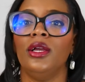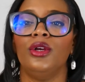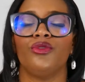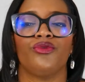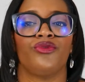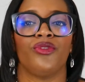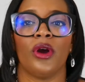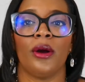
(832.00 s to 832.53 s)

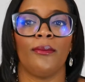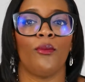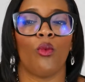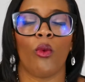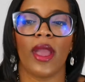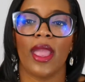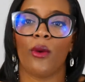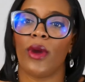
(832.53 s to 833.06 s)
from
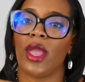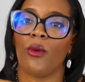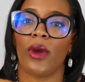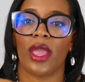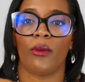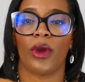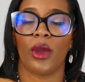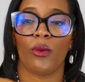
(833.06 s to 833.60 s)
way
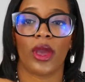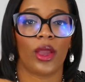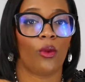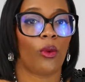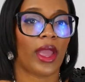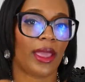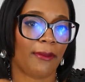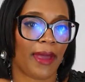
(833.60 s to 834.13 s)

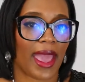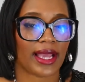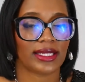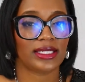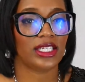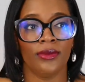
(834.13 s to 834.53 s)
back.